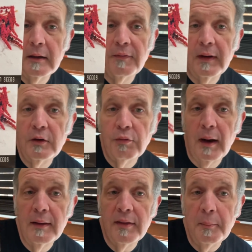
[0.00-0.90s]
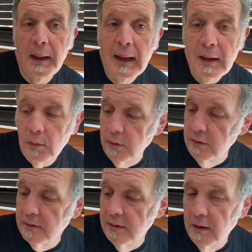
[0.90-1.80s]
if I dry them out,
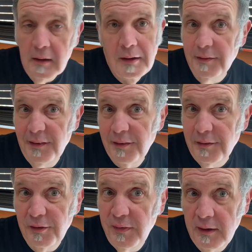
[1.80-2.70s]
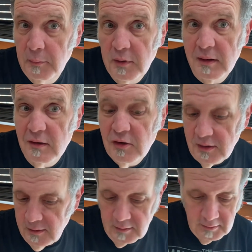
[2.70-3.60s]
I can actually feed them to the
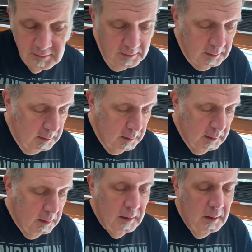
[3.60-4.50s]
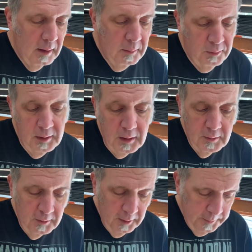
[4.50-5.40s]
chickens. Pretty
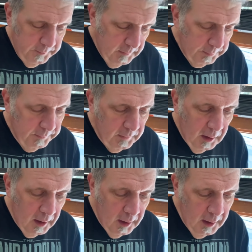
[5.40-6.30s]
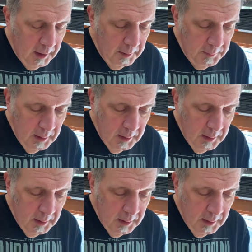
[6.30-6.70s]
cool. I